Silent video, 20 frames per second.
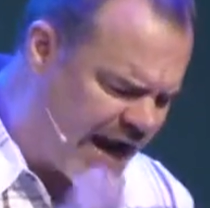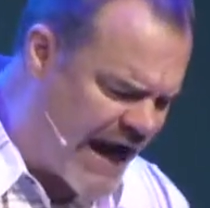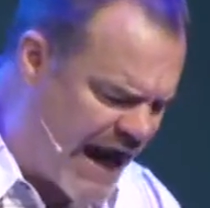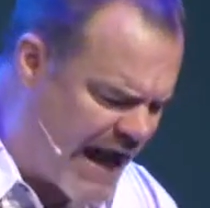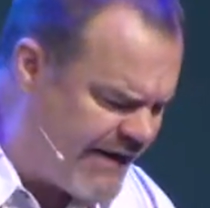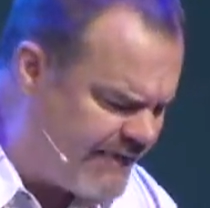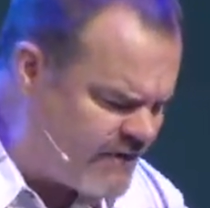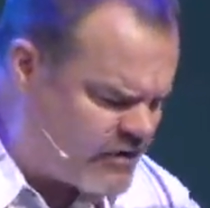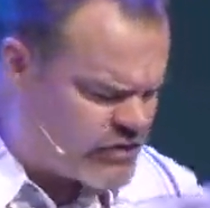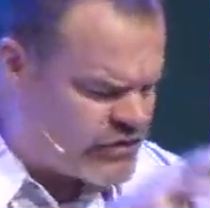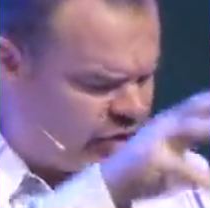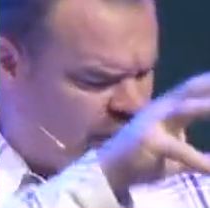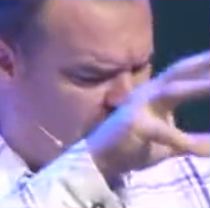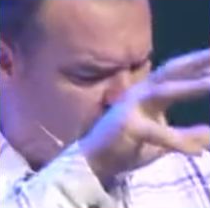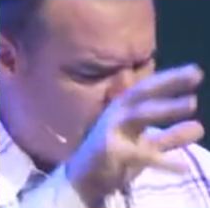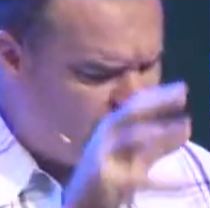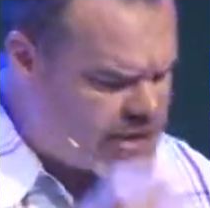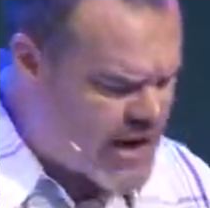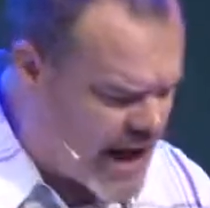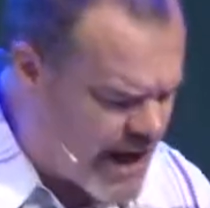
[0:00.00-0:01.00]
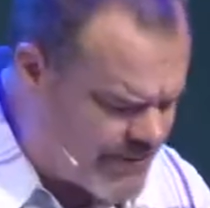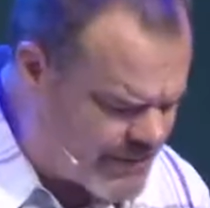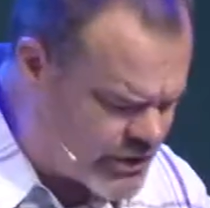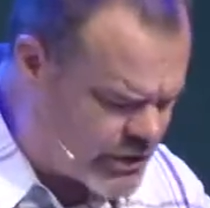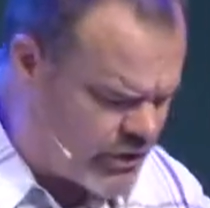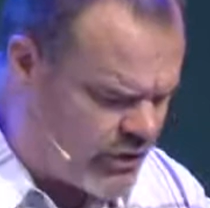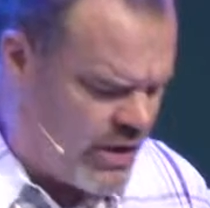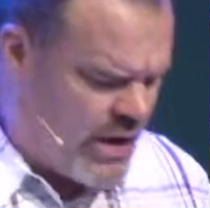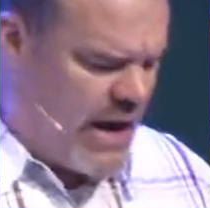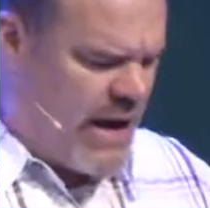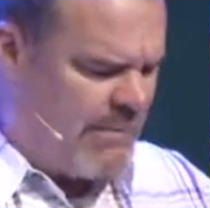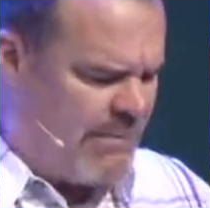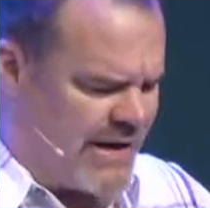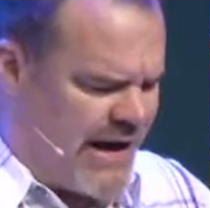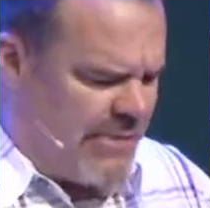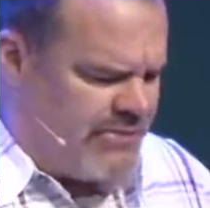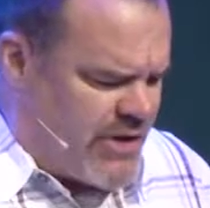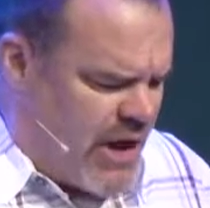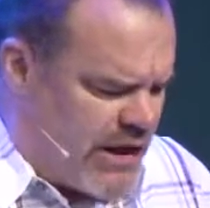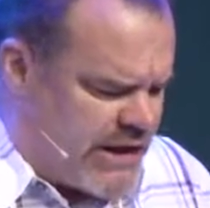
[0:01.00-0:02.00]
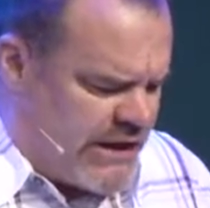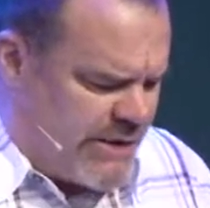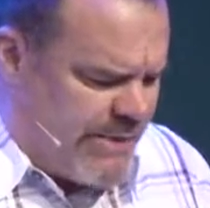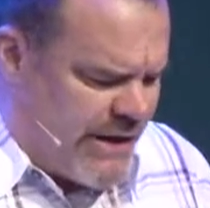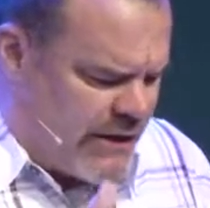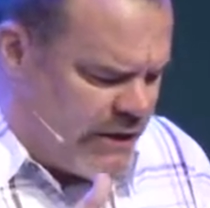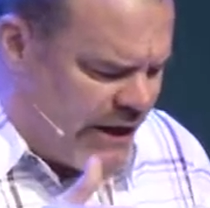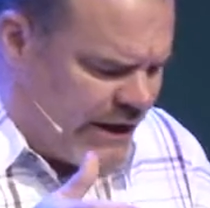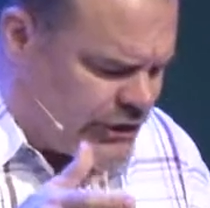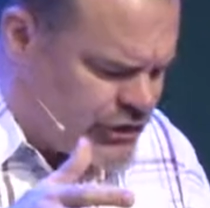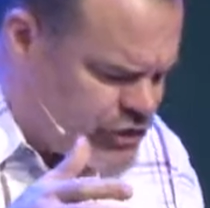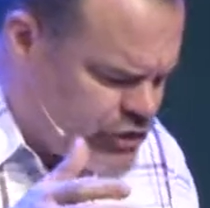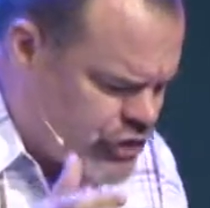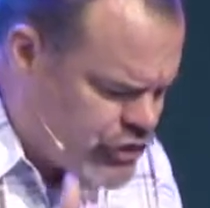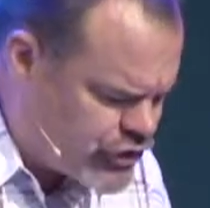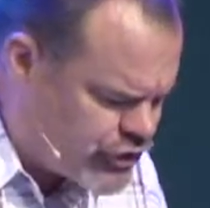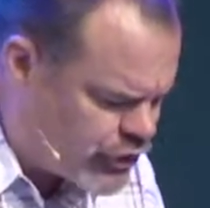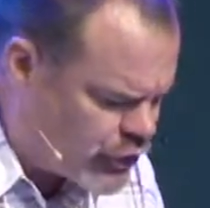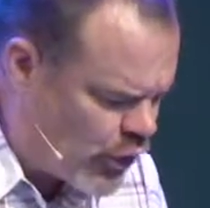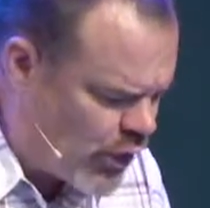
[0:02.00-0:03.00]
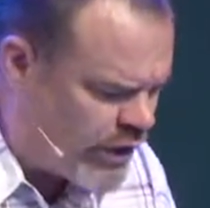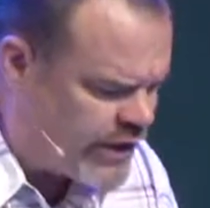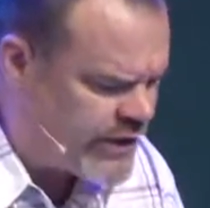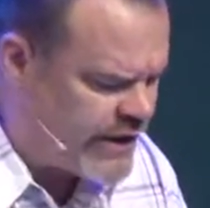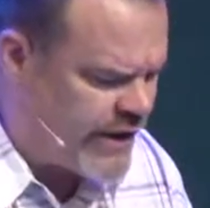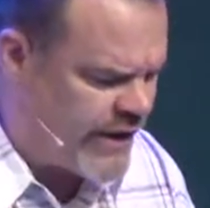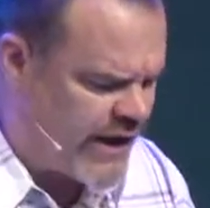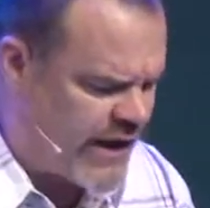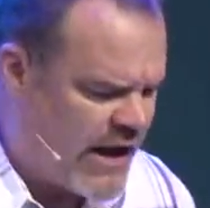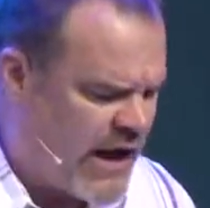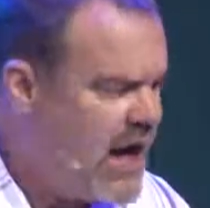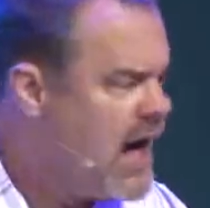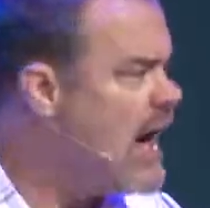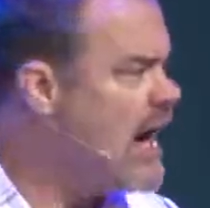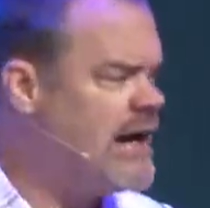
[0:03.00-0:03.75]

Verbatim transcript: for average, not nominal, but I'm talking about extraordinary?